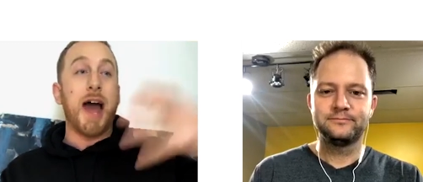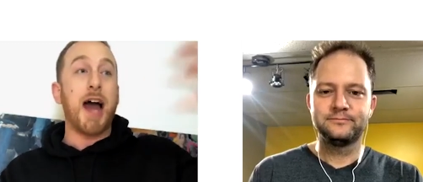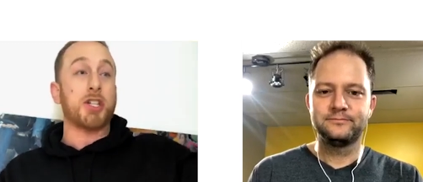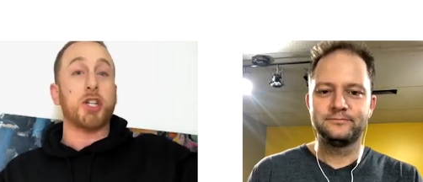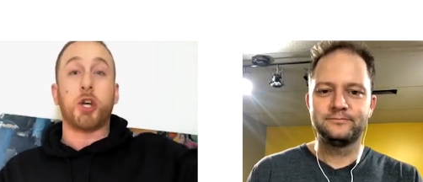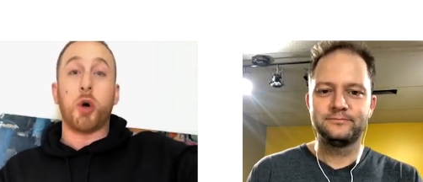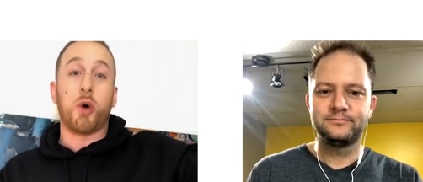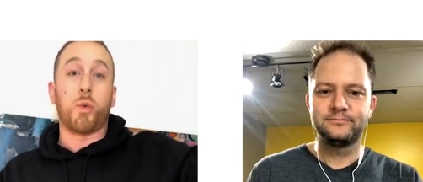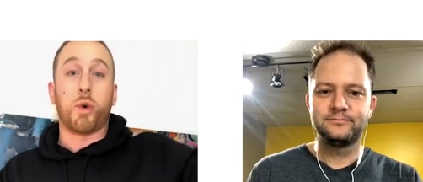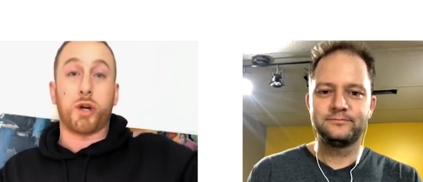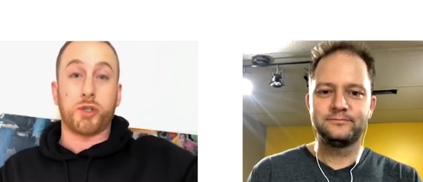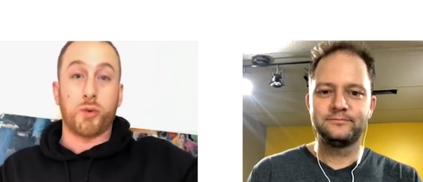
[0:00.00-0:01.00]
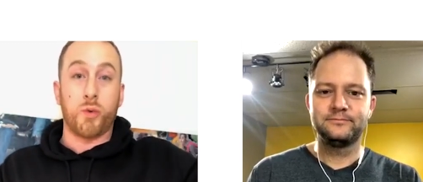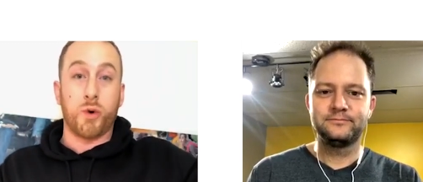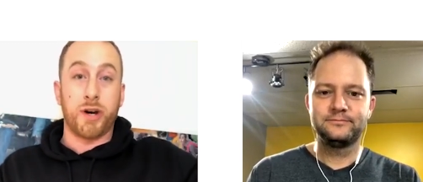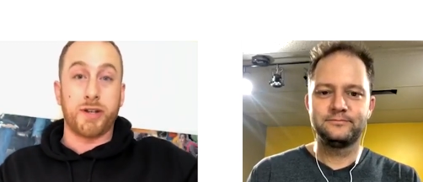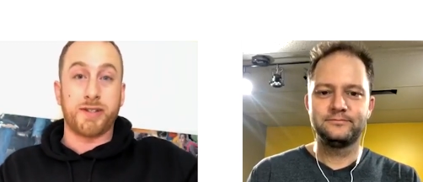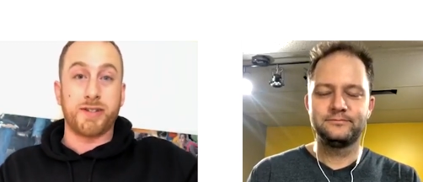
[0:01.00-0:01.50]
Speaker 1: actually go and work
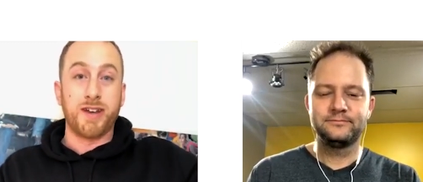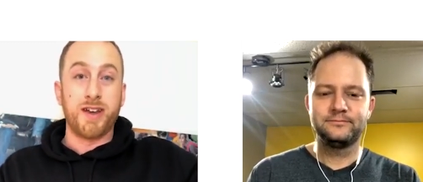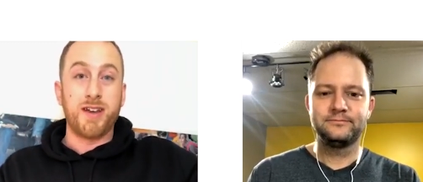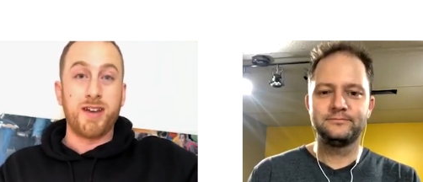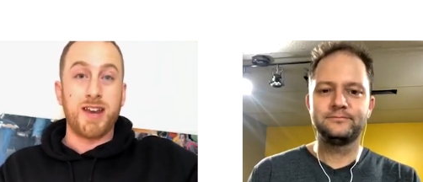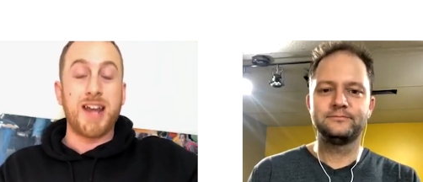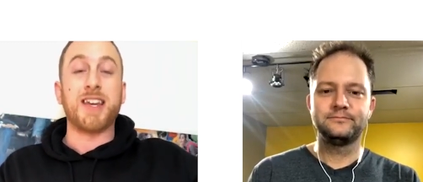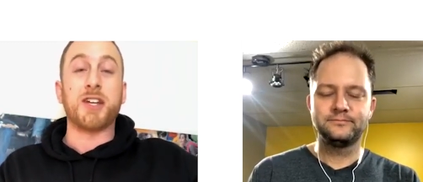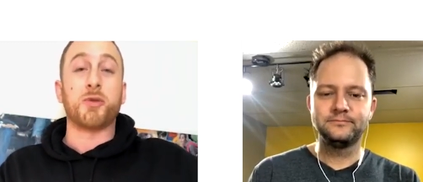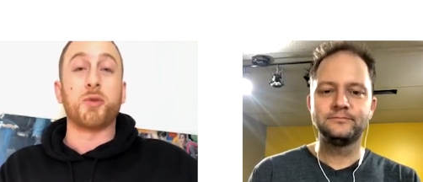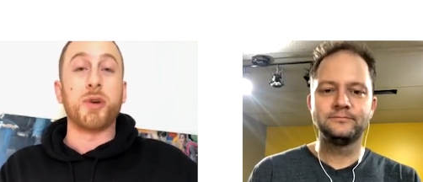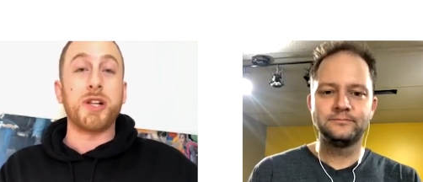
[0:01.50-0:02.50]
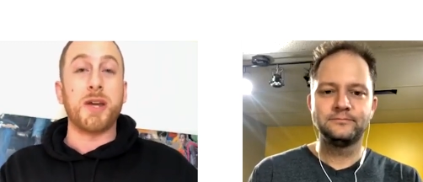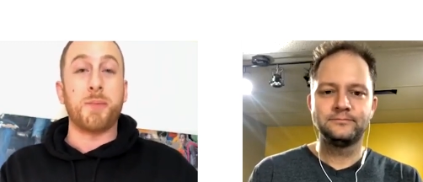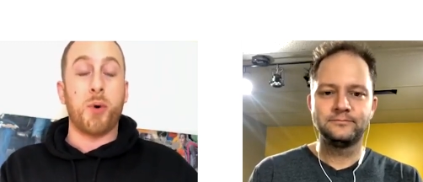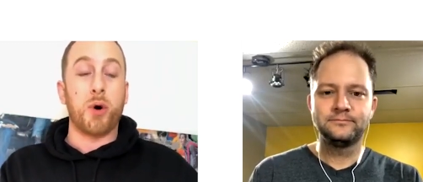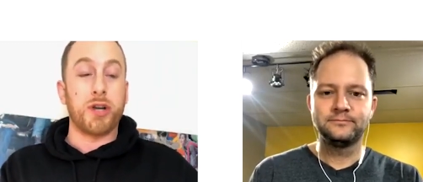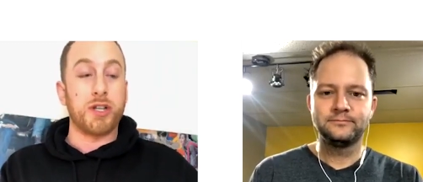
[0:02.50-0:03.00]
towards I think it's really
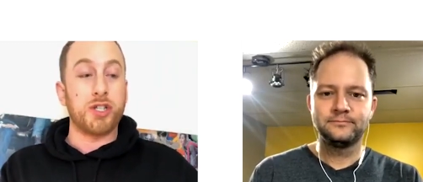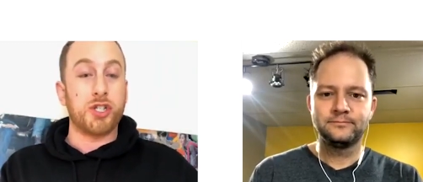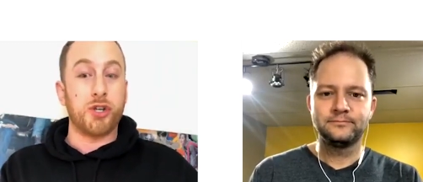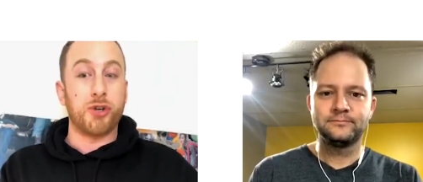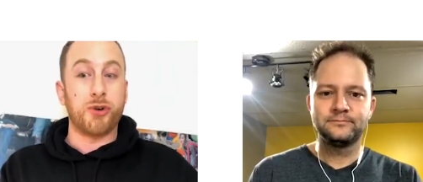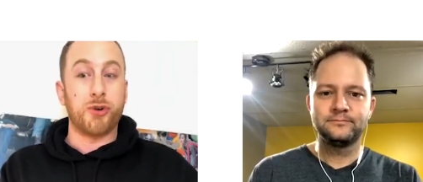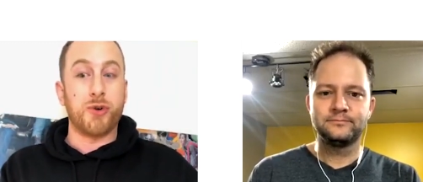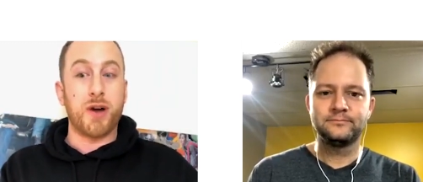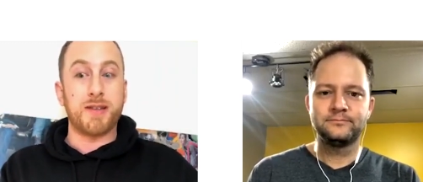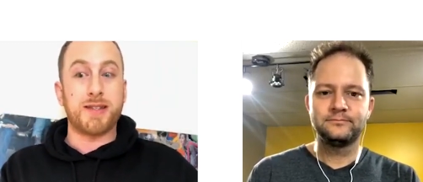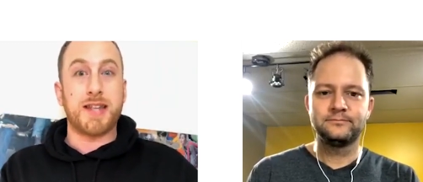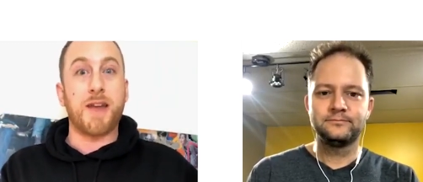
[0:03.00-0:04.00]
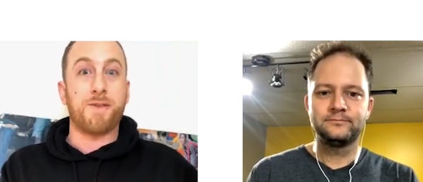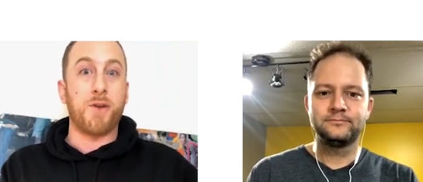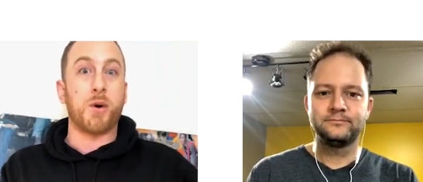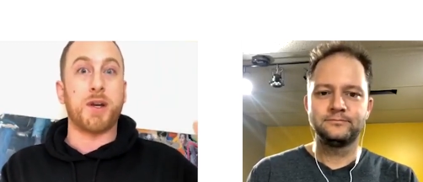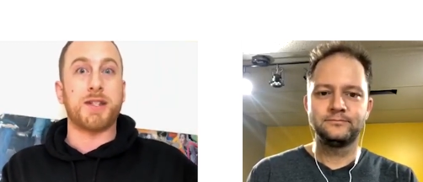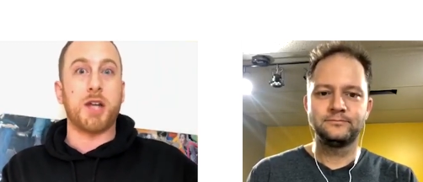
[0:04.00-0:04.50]
important to stay
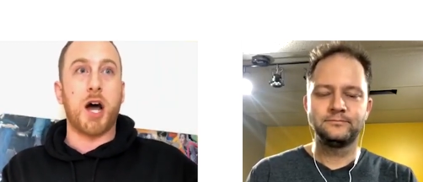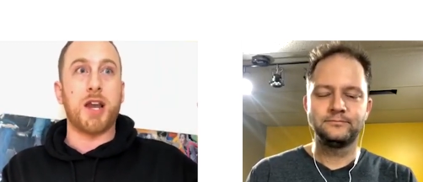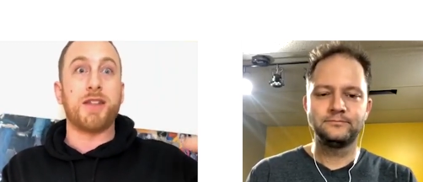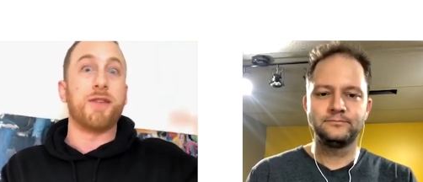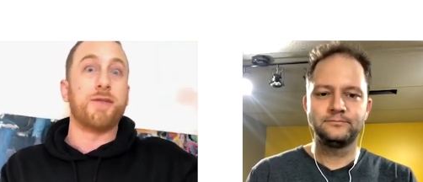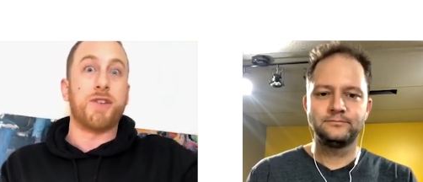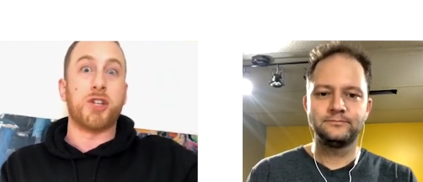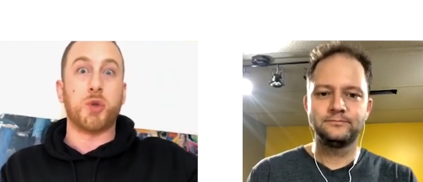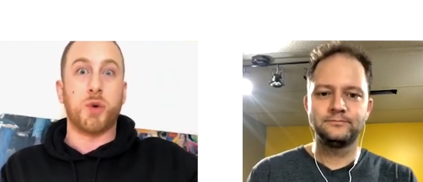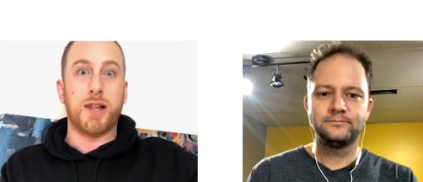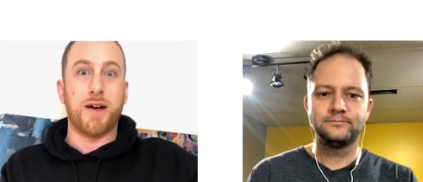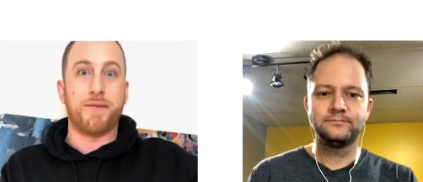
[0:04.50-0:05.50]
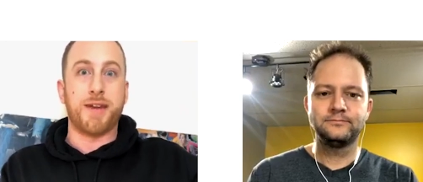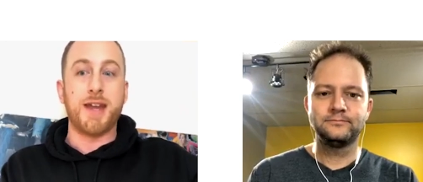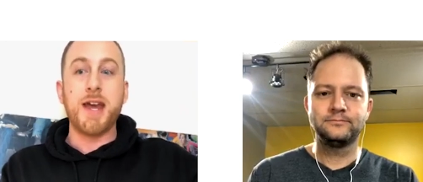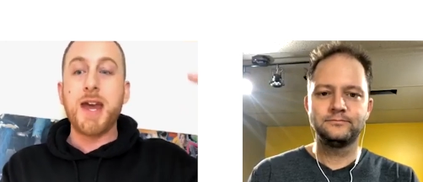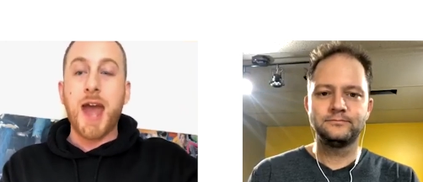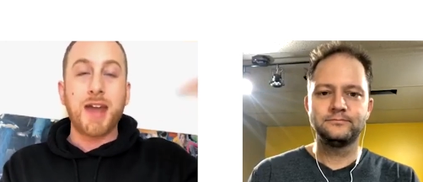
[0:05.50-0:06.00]
focused on the visual of it,
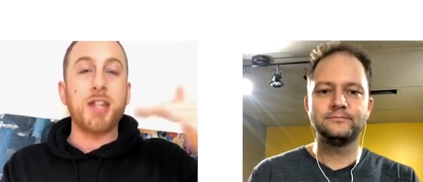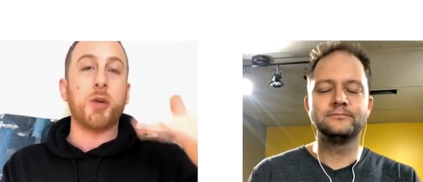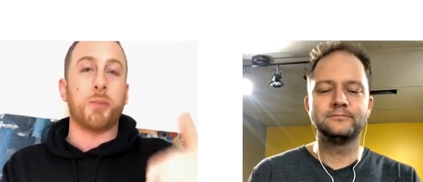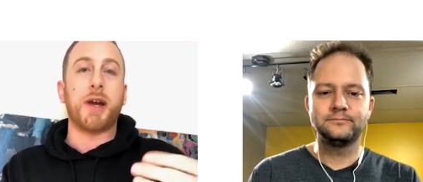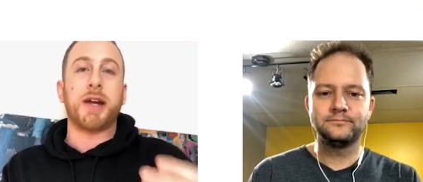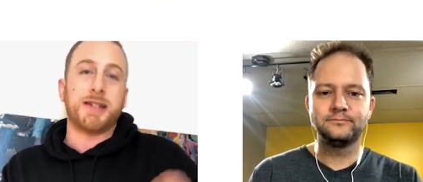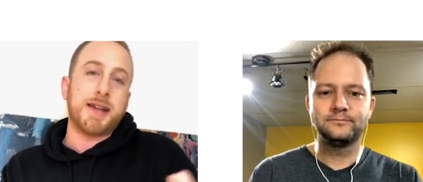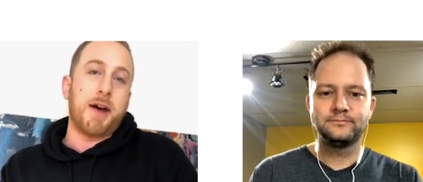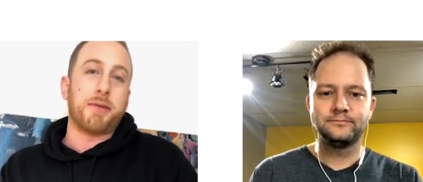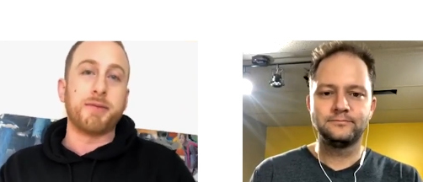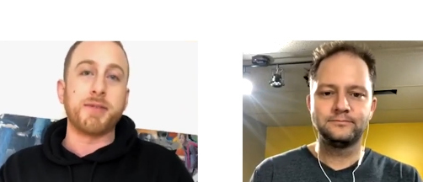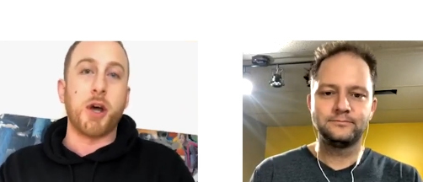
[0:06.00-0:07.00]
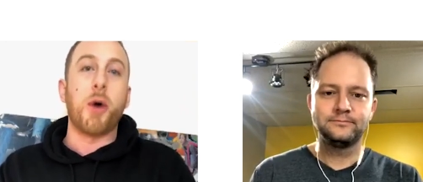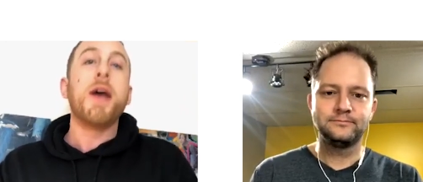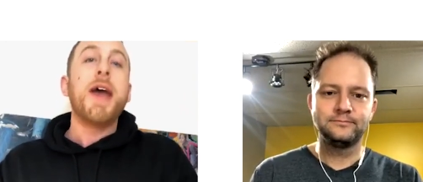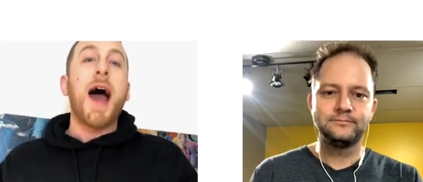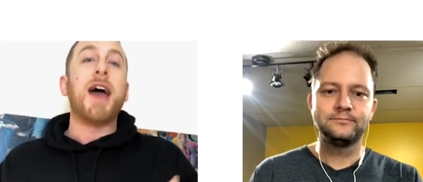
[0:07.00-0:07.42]
and then you break it down. So I